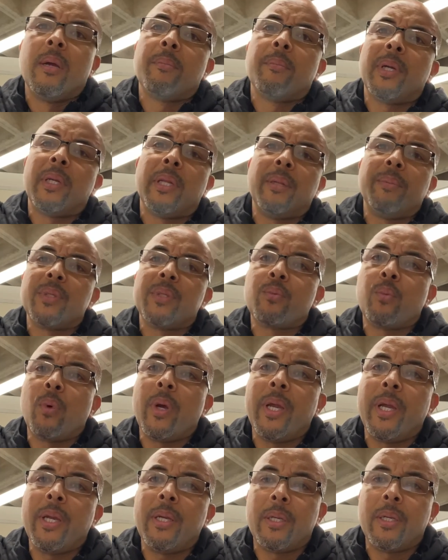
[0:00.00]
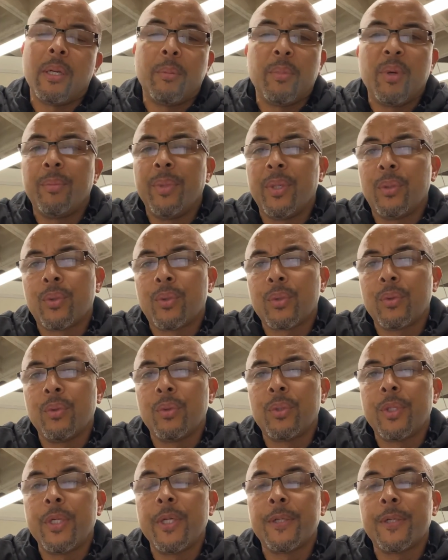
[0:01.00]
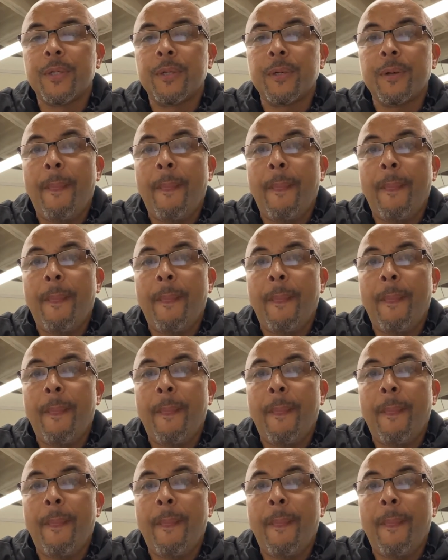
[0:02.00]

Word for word: My name is Wayne and I'm a middle school teacher.